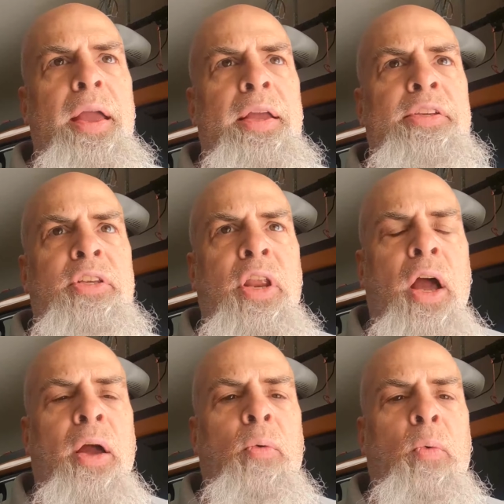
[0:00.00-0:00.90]
it's
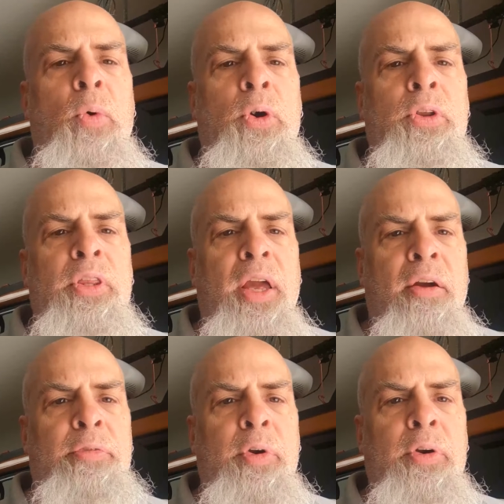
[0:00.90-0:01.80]
not worth the
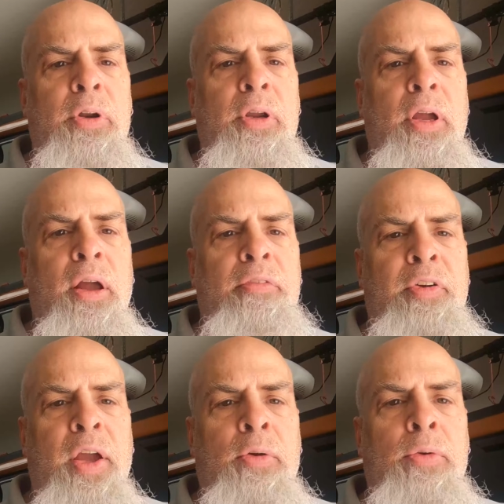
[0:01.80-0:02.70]
effort, I
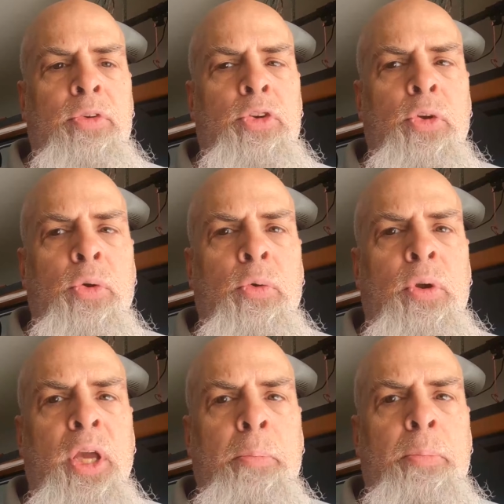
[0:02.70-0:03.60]
found, to
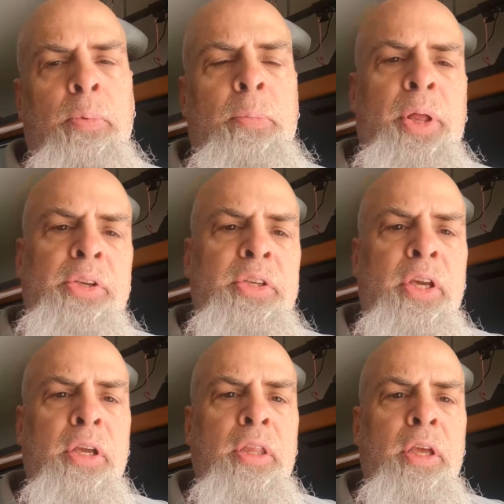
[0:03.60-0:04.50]
keep
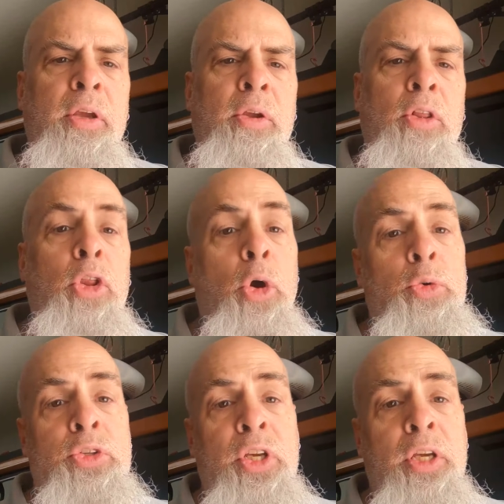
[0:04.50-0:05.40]
replacing the
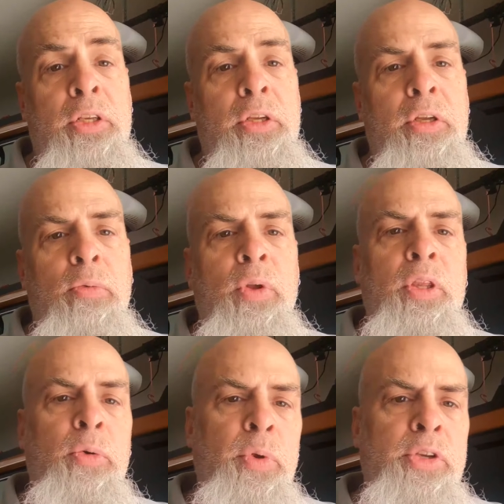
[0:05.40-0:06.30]
low seat
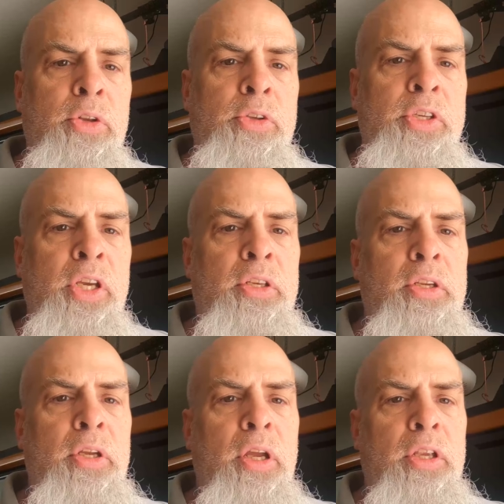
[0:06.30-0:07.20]
with the original
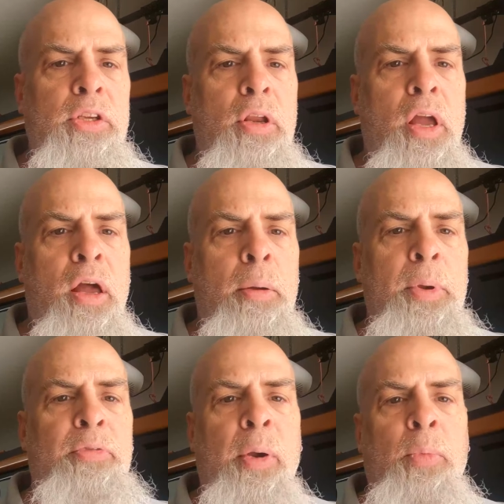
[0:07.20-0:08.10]
seat
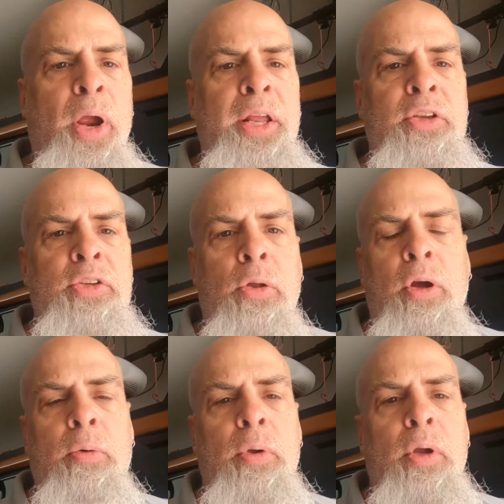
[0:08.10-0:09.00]
if I'm riding
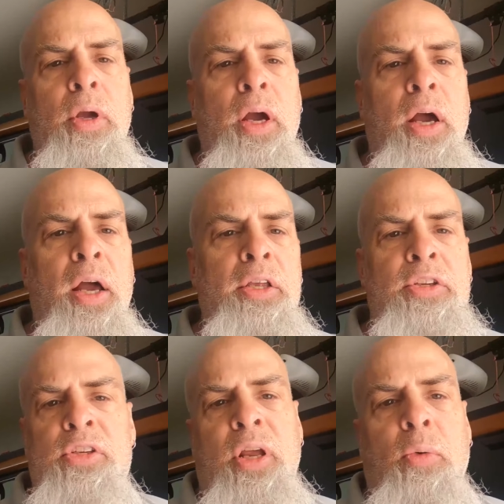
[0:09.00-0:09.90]
solo.
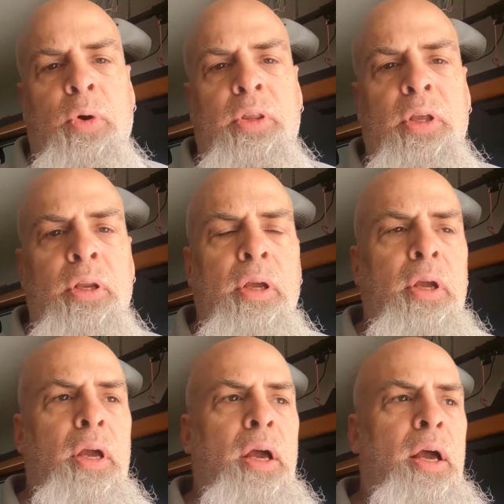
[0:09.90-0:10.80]
It's just not worth it.
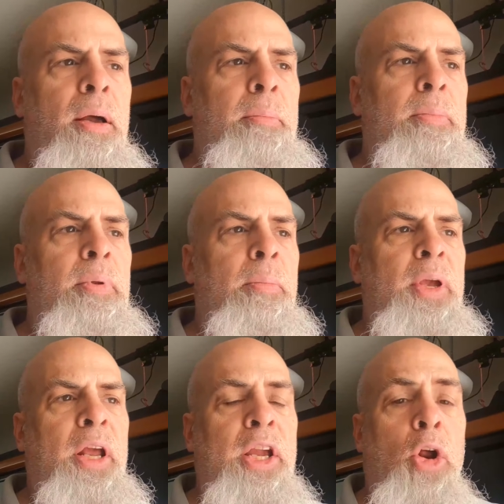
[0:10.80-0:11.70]
I
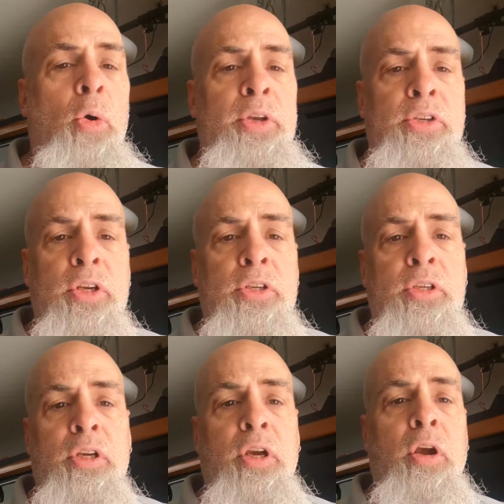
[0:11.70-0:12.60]
mean, I could always
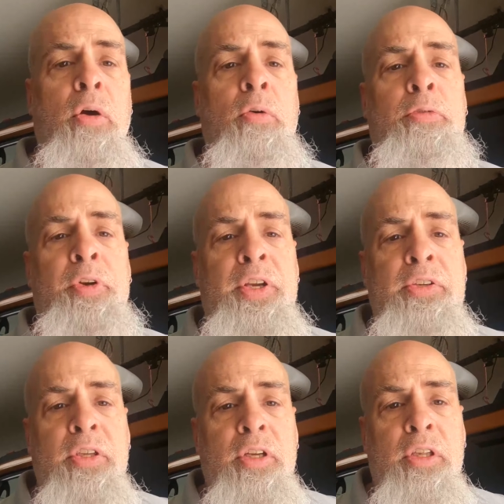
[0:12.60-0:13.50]
just go
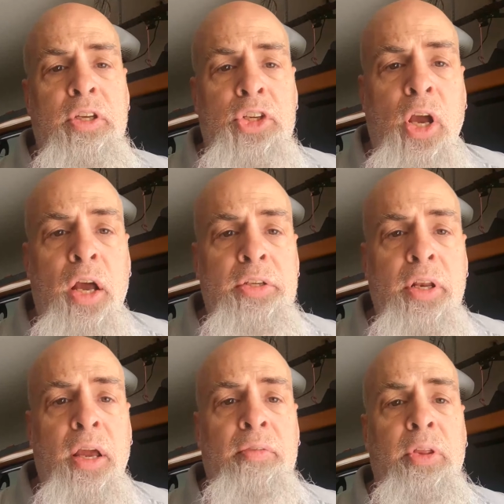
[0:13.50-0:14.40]
fix the
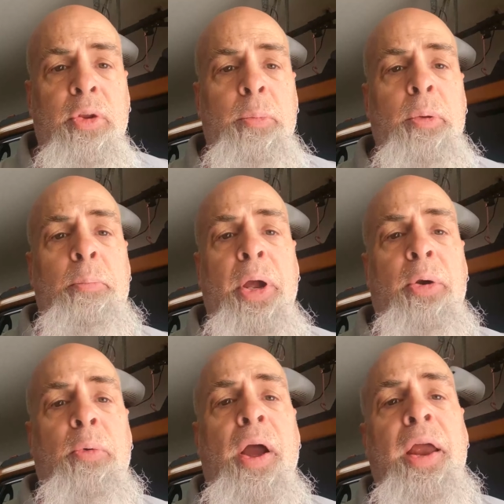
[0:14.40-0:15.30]
shocks and have a little bit
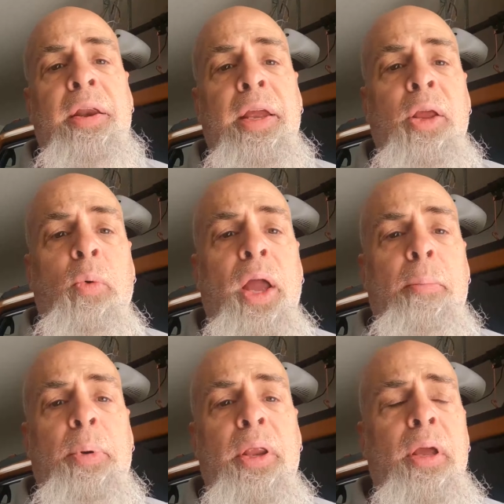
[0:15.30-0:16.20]
better ride
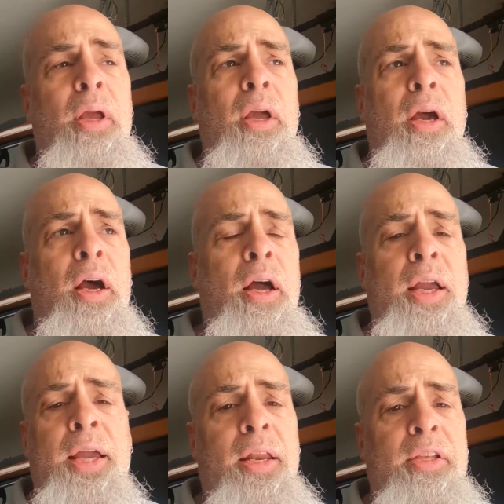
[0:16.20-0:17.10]
anyway, but
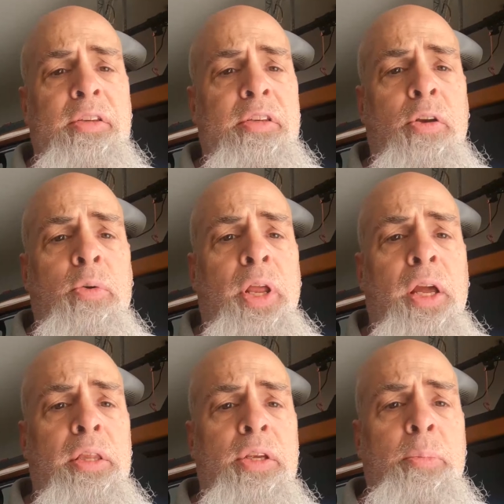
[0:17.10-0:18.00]
again, it's so
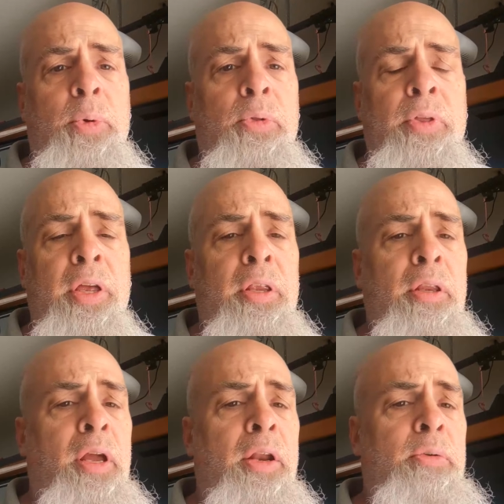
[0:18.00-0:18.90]
negligible
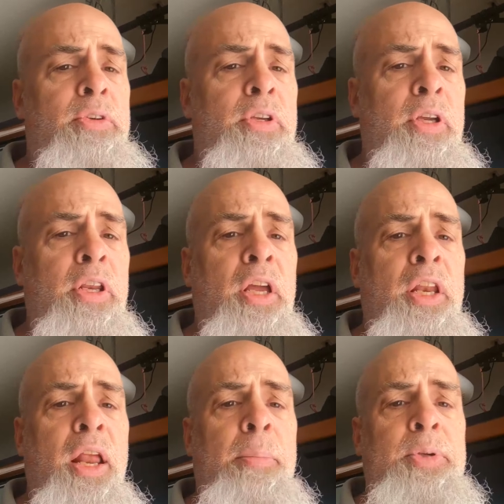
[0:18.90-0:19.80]
that I don't see
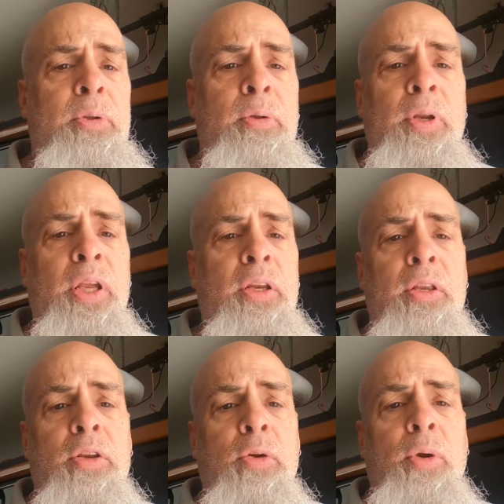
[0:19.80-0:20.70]
an absolute need
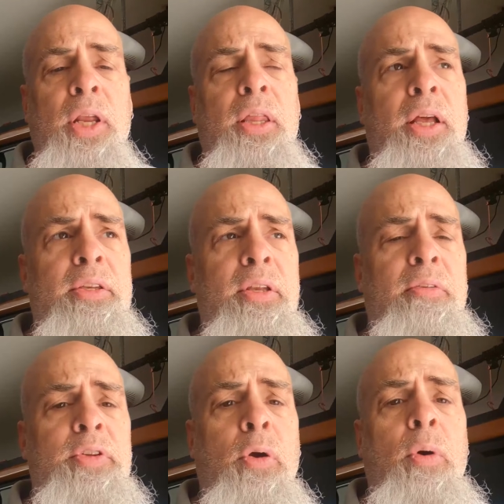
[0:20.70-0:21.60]
to do any of that
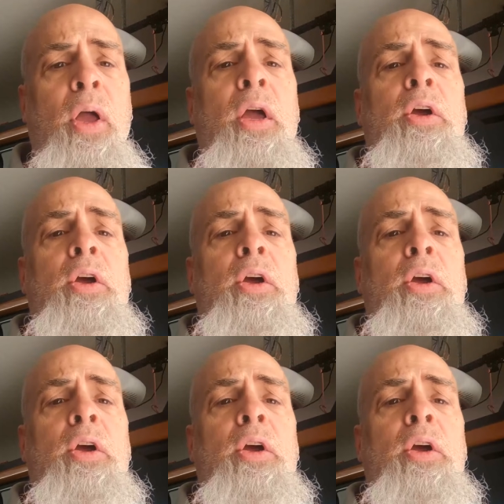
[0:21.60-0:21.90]
stuff. So